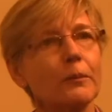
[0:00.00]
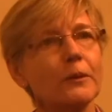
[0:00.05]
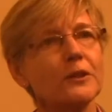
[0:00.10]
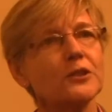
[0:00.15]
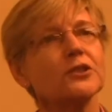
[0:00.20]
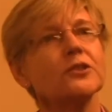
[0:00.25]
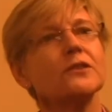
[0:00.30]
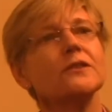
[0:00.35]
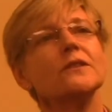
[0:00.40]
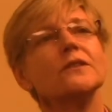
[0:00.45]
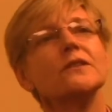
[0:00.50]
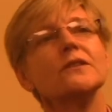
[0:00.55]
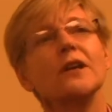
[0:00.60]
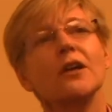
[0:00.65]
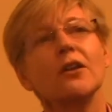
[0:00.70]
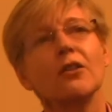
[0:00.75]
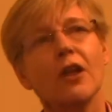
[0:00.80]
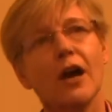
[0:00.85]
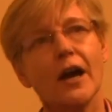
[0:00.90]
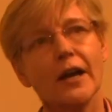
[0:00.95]
mission,
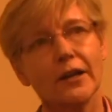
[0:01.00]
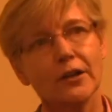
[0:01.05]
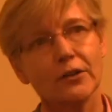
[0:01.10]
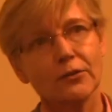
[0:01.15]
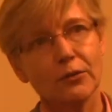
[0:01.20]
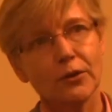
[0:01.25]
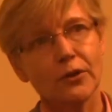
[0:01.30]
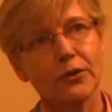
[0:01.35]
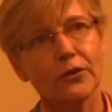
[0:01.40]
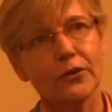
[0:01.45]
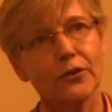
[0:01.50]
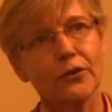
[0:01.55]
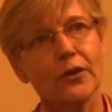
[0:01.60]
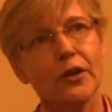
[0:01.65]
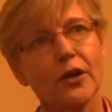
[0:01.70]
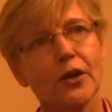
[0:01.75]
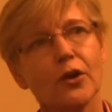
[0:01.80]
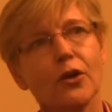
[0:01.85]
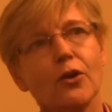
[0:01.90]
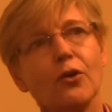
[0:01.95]
align it with
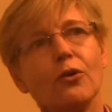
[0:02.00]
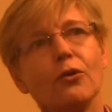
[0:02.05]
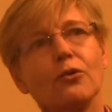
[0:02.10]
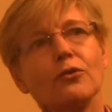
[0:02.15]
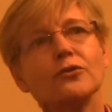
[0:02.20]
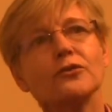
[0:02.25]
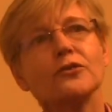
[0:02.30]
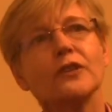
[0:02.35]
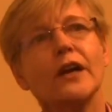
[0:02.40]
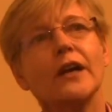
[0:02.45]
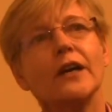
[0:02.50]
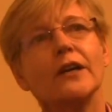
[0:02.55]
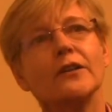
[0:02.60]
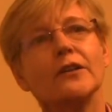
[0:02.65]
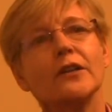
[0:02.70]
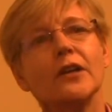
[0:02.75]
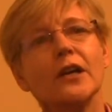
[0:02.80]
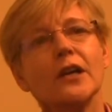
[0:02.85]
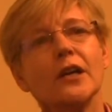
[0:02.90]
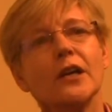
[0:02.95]
their goals,
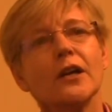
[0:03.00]
and